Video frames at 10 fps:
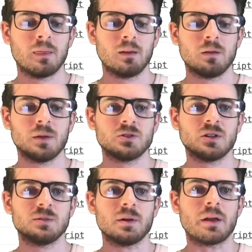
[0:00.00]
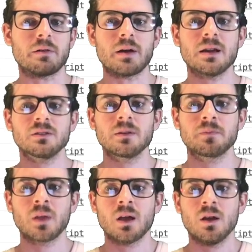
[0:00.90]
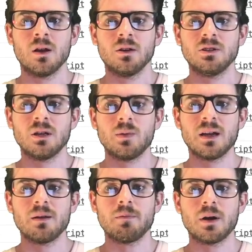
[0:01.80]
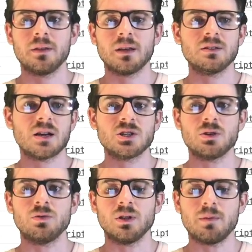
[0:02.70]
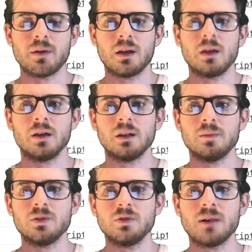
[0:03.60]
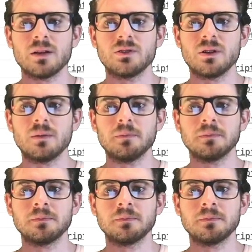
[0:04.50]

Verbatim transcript: Uh, make sure I spell that right. So then we got a button that's actually really big. Let me zoom out some.